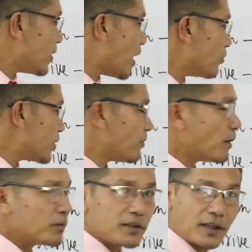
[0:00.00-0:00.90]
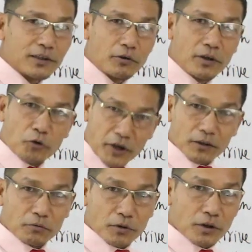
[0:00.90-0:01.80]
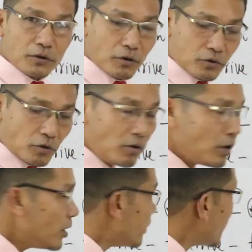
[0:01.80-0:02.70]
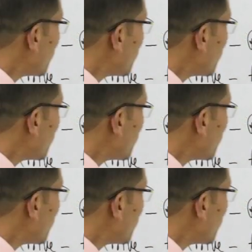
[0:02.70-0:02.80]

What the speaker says: noun say verb to change the protect to ni. So day